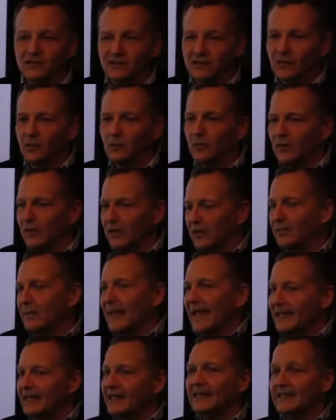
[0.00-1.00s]
So our
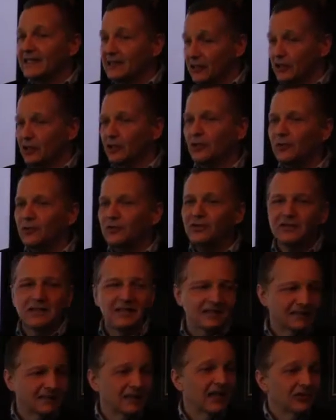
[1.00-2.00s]
mandate isn't youth,
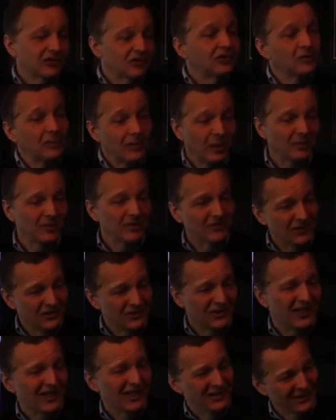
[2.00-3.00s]
that's actually the Department of
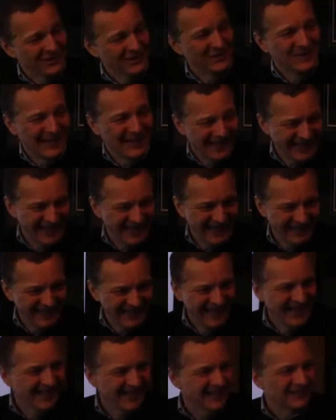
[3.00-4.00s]
Education's mandate.
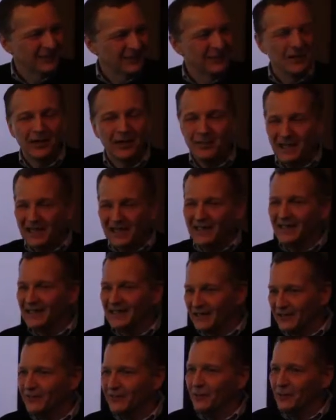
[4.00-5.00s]
So our mandate
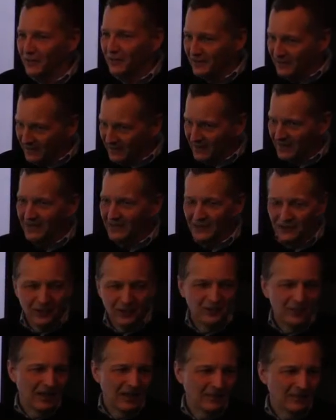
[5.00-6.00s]
is for the
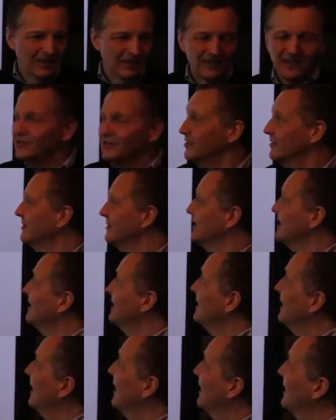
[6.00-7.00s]
adult population
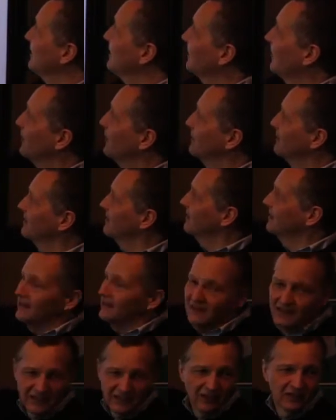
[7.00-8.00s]
as far as
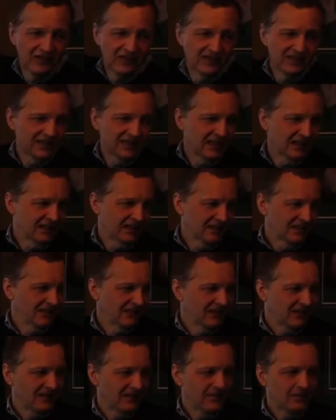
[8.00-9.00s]
the artistic
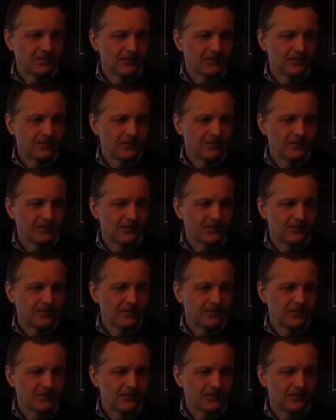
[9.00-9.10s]
activity.